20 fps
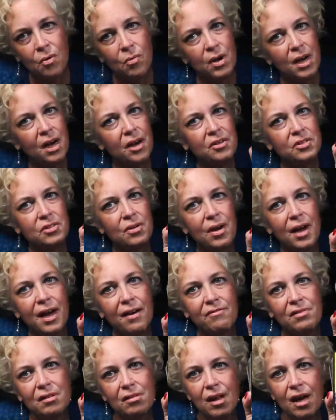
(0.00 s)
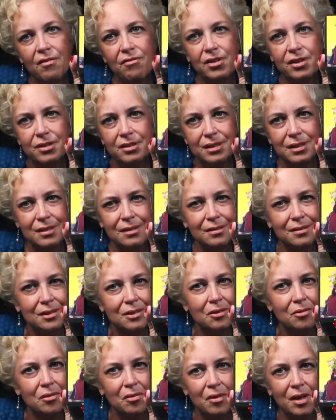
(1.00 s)
We also have the lovers.
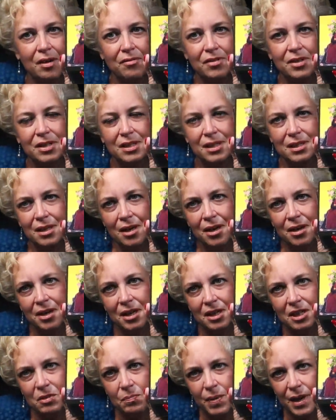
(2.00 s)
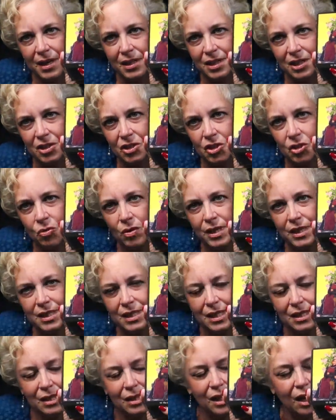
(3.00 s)
So the lovers is an unexpected
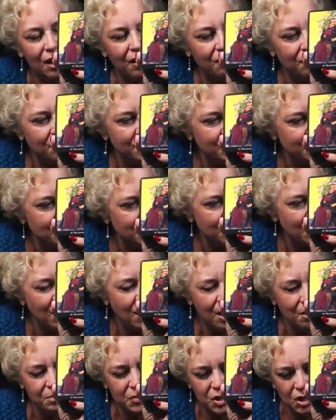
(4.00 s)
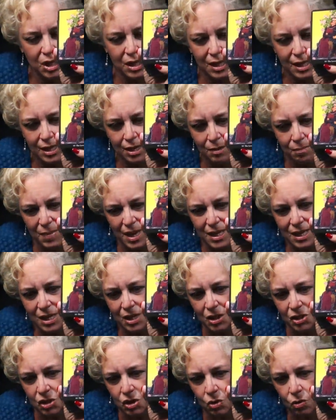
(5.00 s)
choice in love. There's an option here,
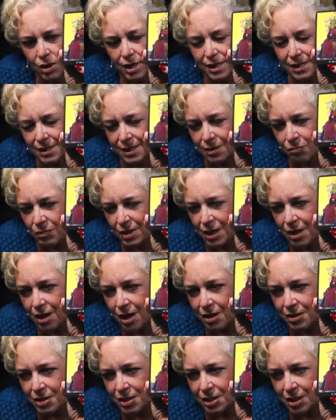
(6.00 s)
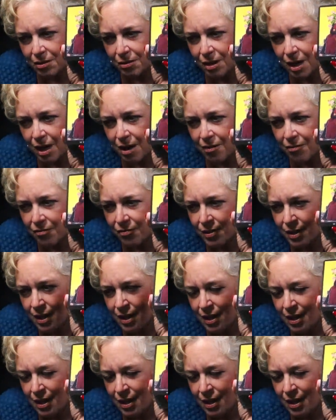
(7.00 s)
making a choice in regards to love.